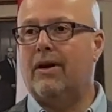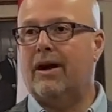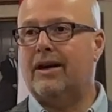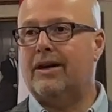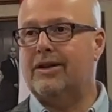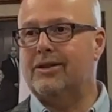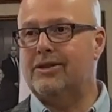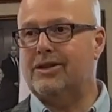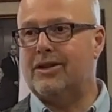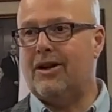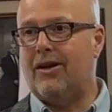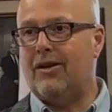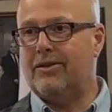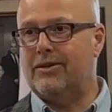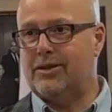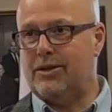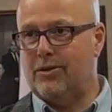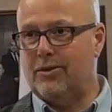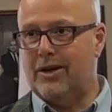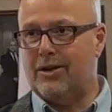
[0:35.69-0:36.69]
our
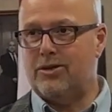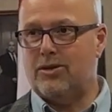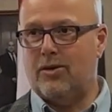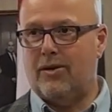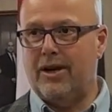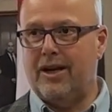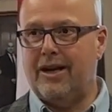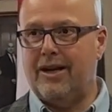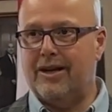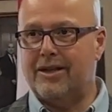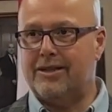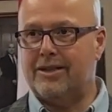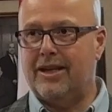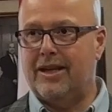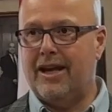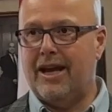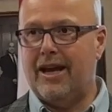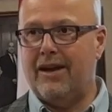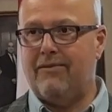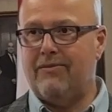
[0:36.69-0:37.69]
consultants who are joining us
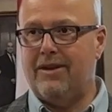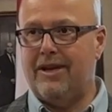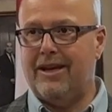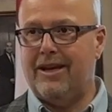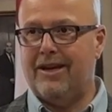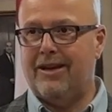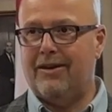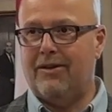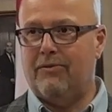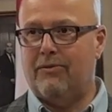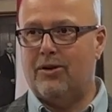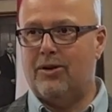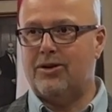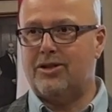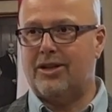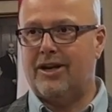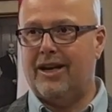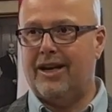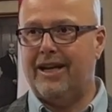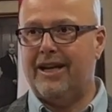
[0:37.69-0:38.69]
today via
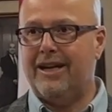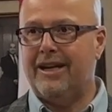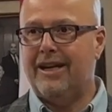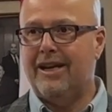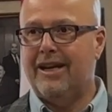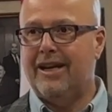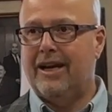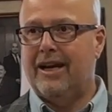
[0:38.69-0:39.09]
virtually.